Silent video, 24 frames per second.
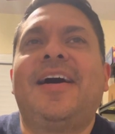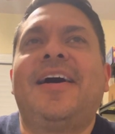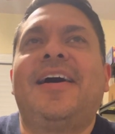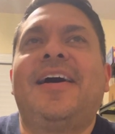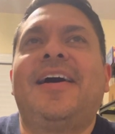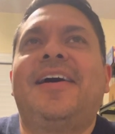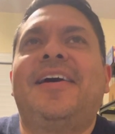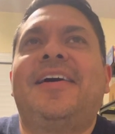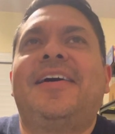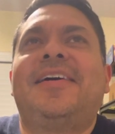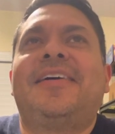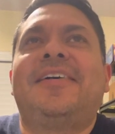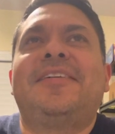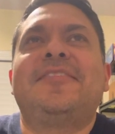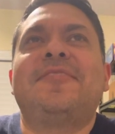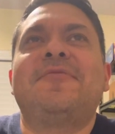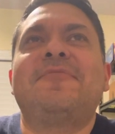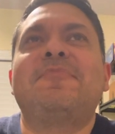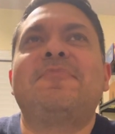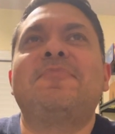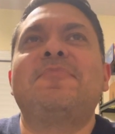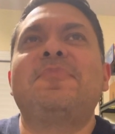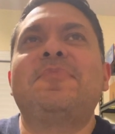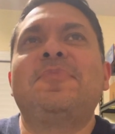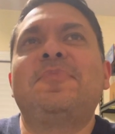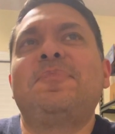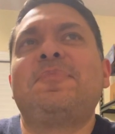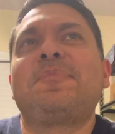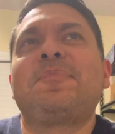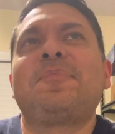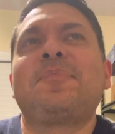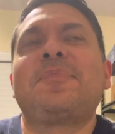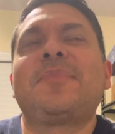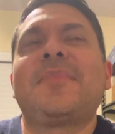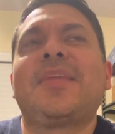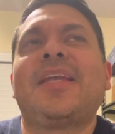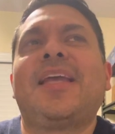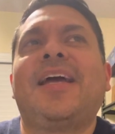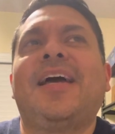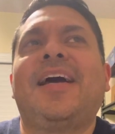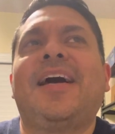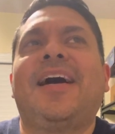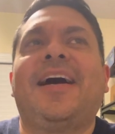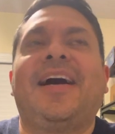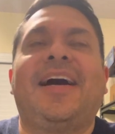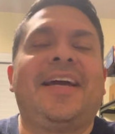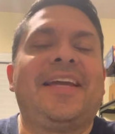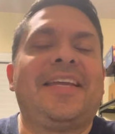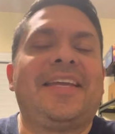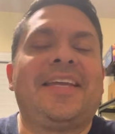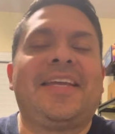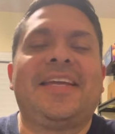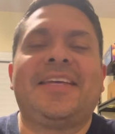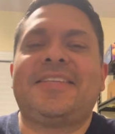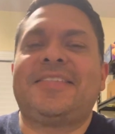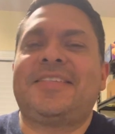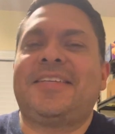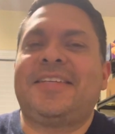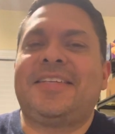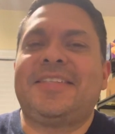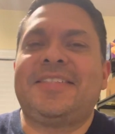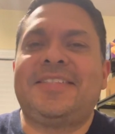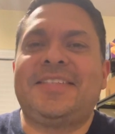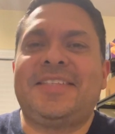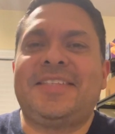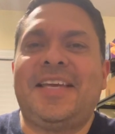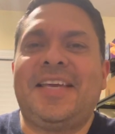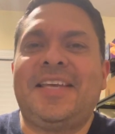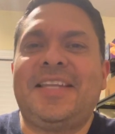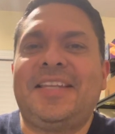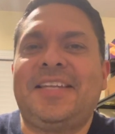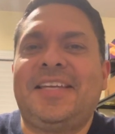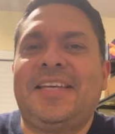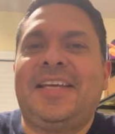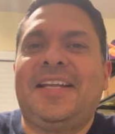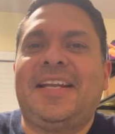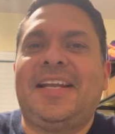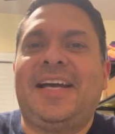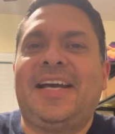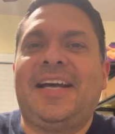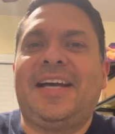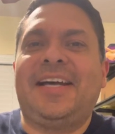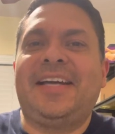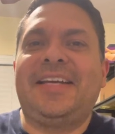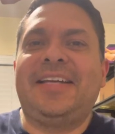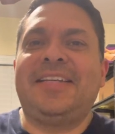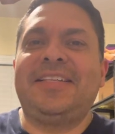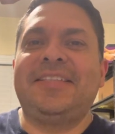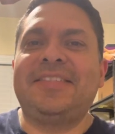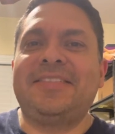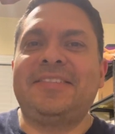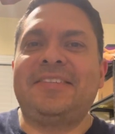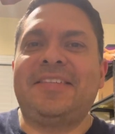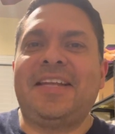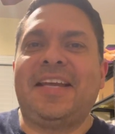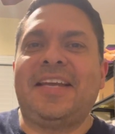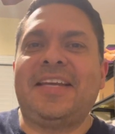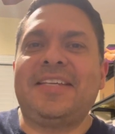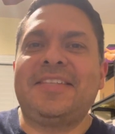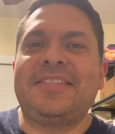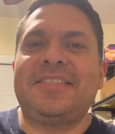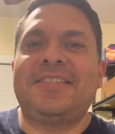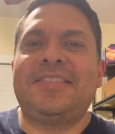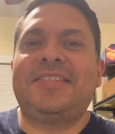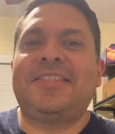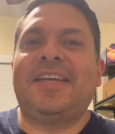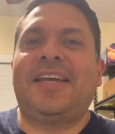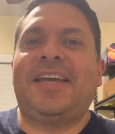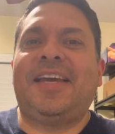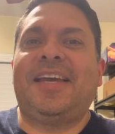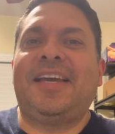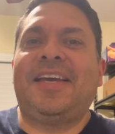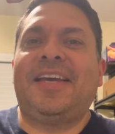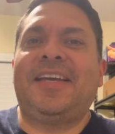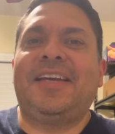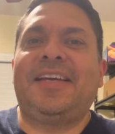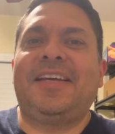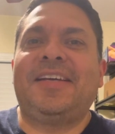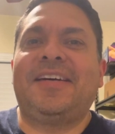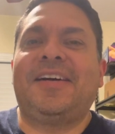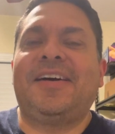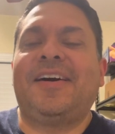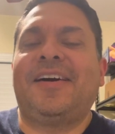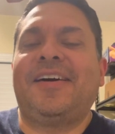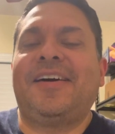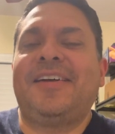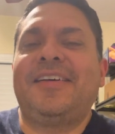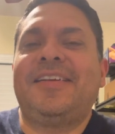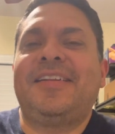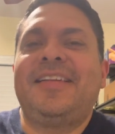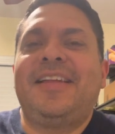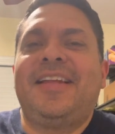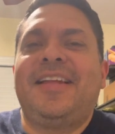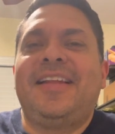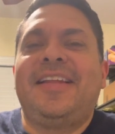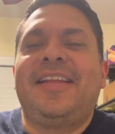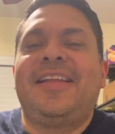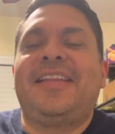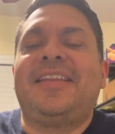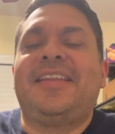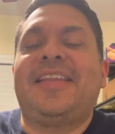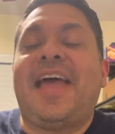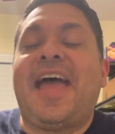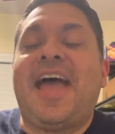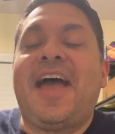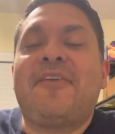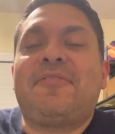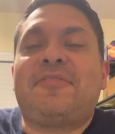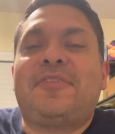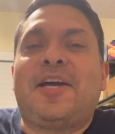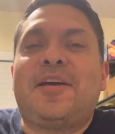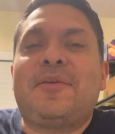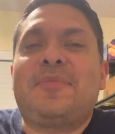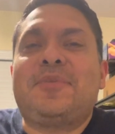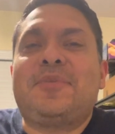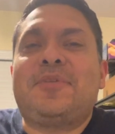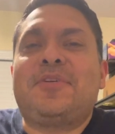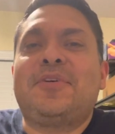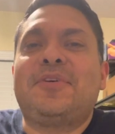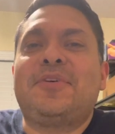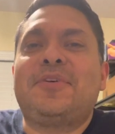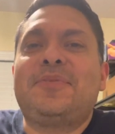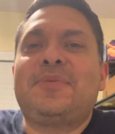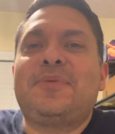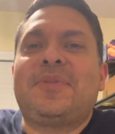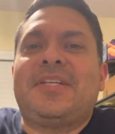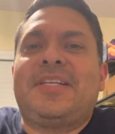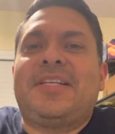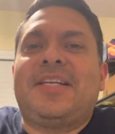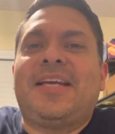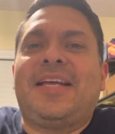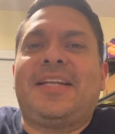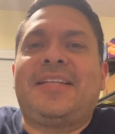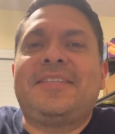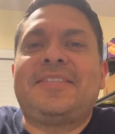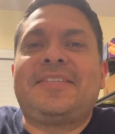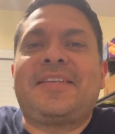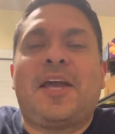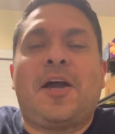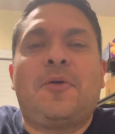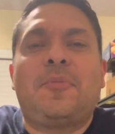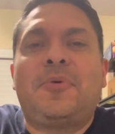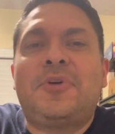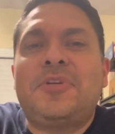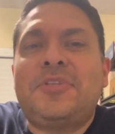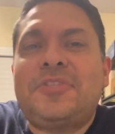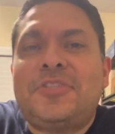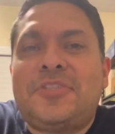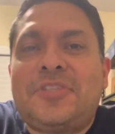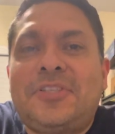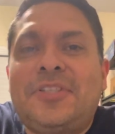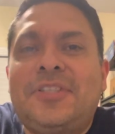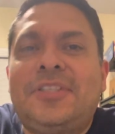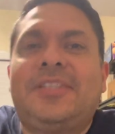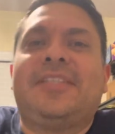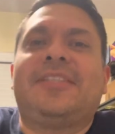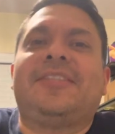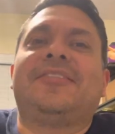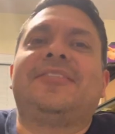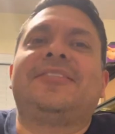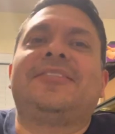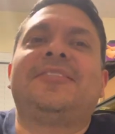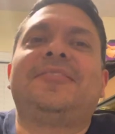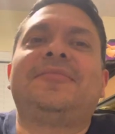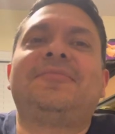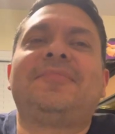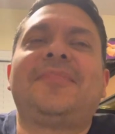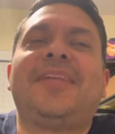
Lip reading: I guess I could say that I danced at the halftime show of the Dallas Cowboys cheerleaders.